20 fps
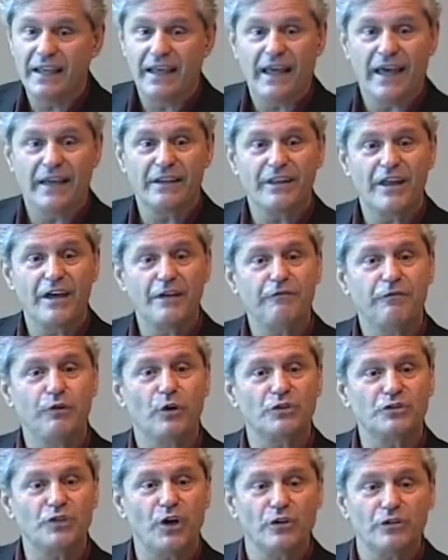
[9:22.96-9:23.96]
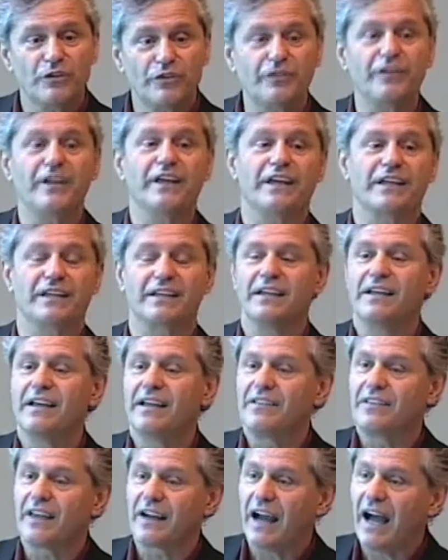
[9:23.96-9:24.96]
And therefore, don't think
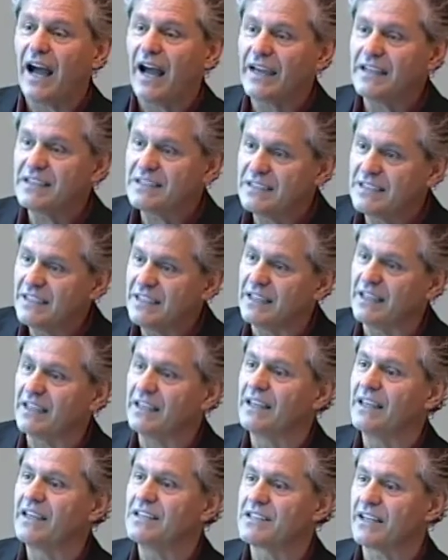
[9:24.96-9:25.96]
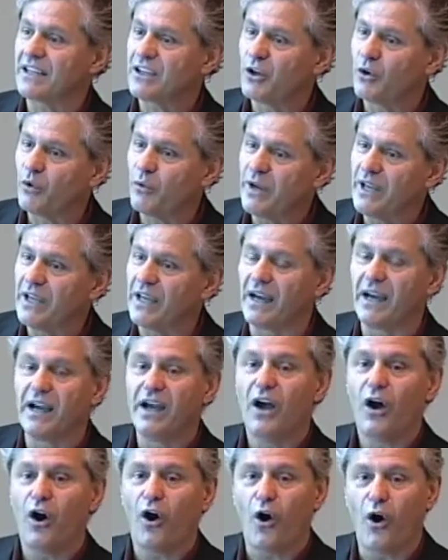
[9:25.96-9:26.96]
that I T is a career
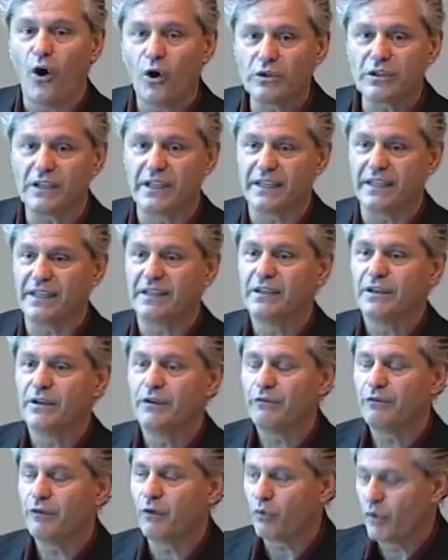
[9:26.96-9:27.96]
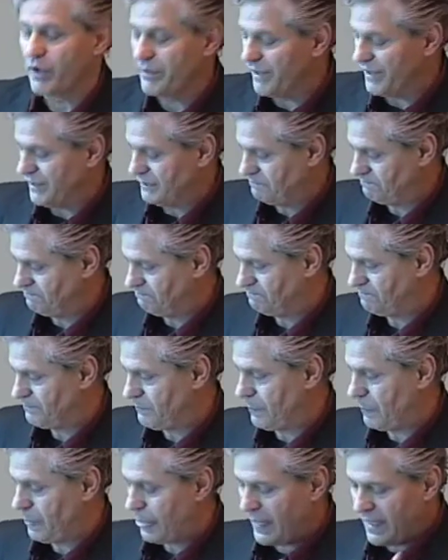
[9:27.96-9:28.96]
only for women.
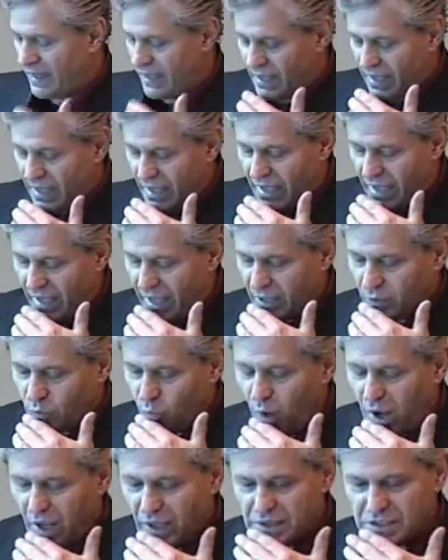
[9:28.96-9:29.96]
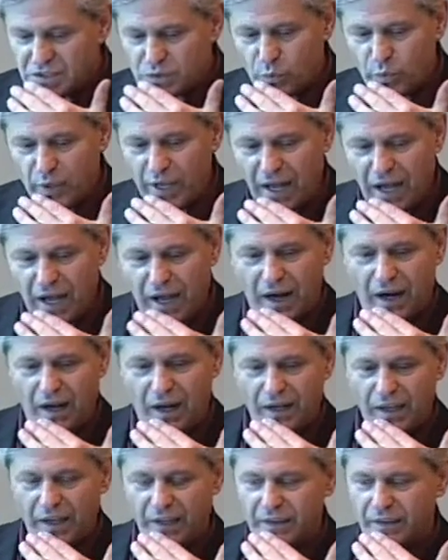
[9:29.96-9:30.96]
And whilst we are
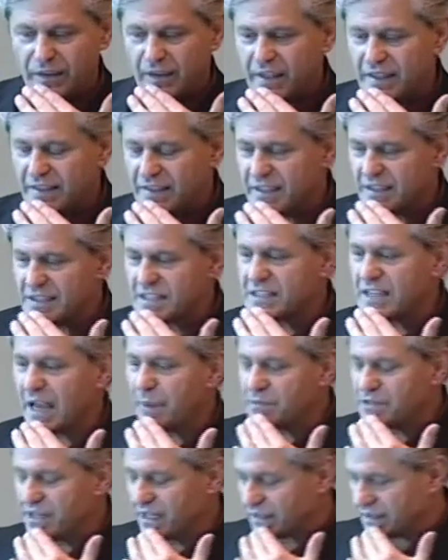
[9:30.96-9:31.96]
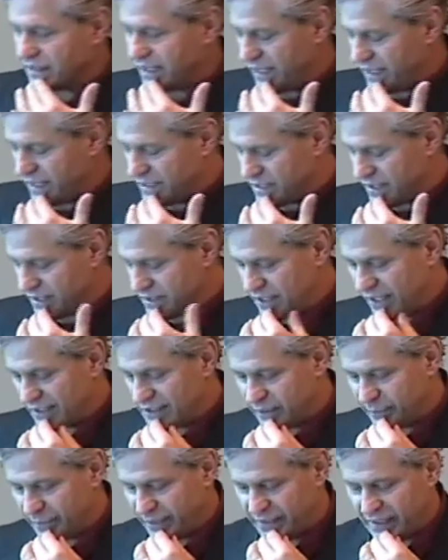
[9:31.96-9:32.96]
in, in this subject, ladies and
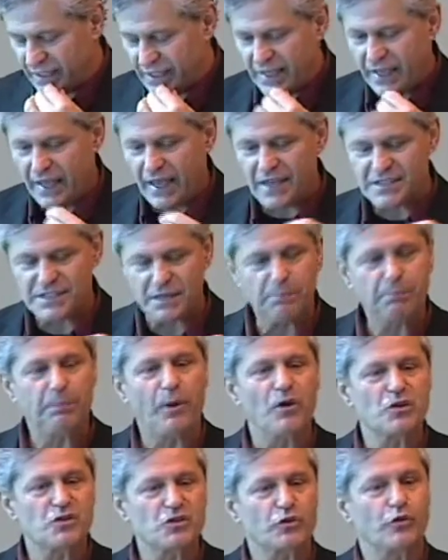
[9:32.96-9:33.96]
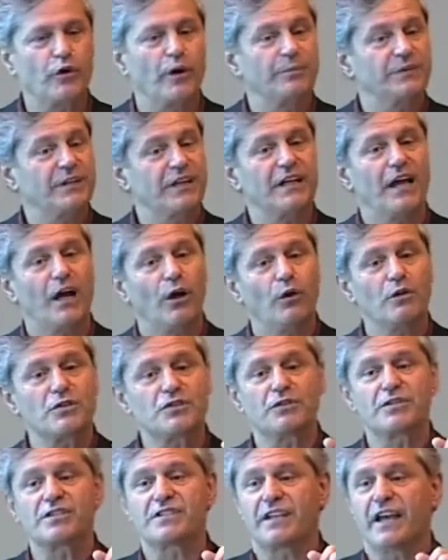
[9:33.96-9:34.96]
gentlemen, as a postscript, can I
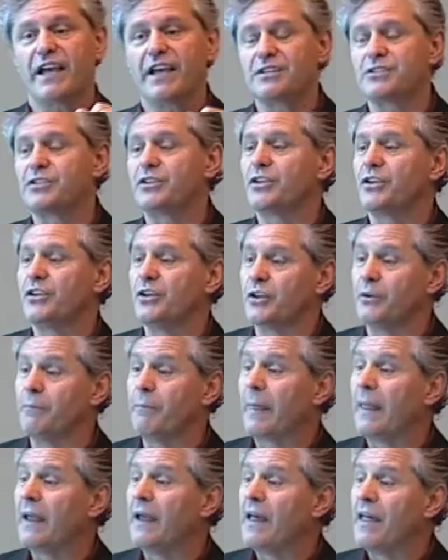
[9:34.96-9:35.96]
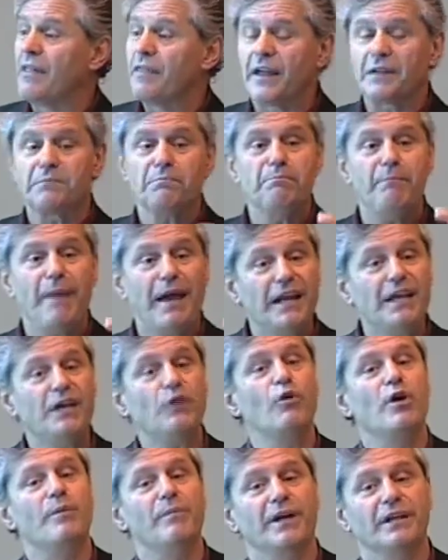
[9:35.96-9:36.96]
also say to you that many
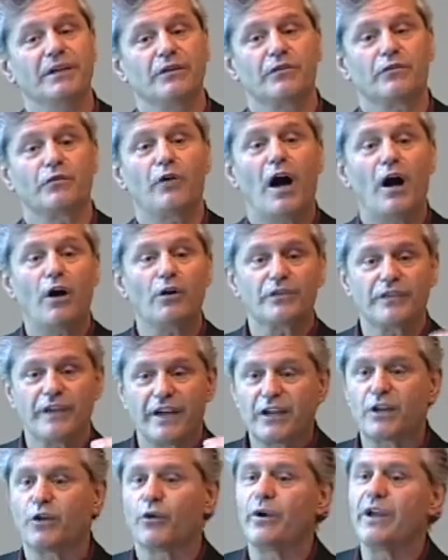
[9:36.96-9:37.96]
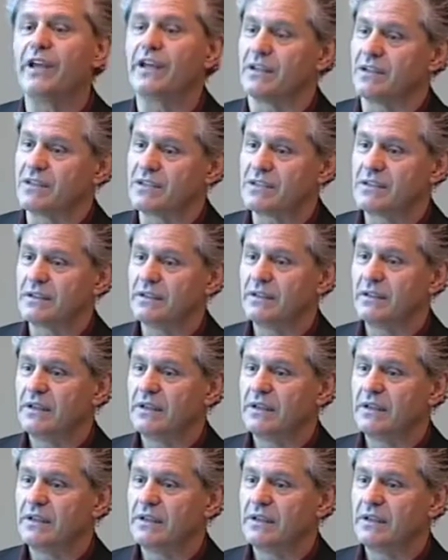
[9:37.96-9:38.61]
women throughout their careers,